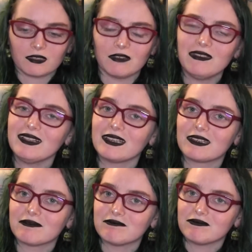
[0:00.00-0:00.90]
I feel
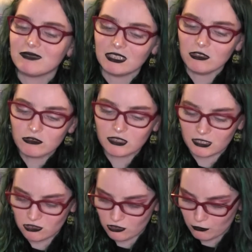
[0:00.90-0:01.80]
like it looks
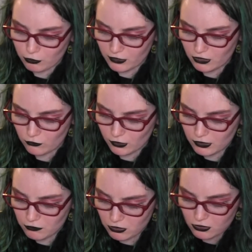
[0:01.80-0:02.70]
like just a plain
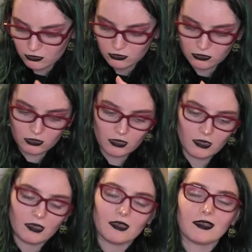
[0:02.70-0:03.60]
white box,
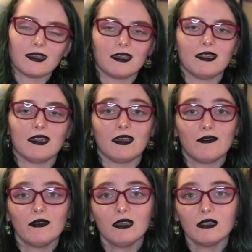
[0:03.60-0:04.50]
and I
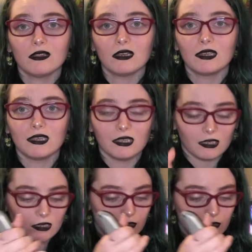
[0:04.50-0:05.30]
feel like